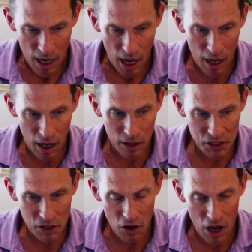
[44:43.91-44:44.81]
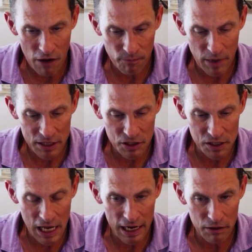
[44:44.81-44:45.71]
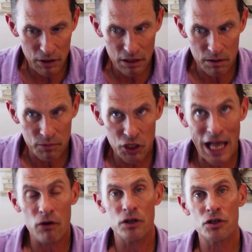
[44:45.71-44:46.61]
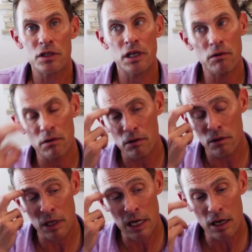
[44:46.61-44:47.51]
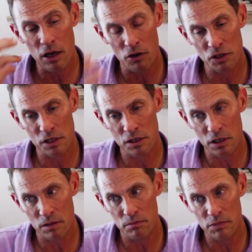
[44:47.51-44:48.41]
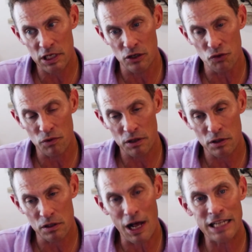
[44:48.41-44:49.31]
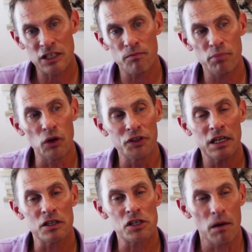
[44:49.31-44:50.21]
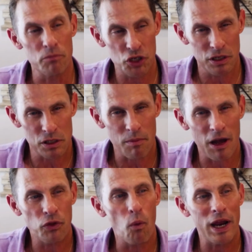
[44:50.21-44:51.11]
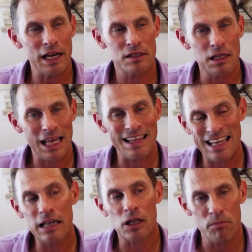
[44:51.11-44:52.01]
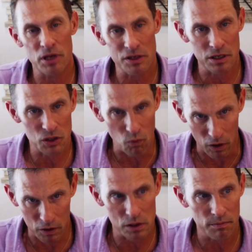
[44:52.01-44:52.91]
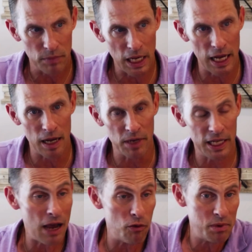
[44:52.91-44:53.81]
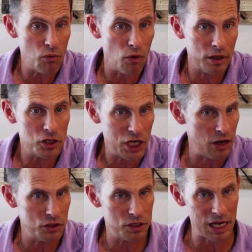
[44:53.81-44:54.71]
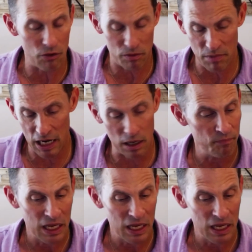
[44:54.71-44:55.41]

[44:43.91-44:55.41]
I'll start off by just saying I think the challenge that the ecosystem deals with is lots of built-in assumptions about the ways that they think their business works. And that would be one of the challenges I would make.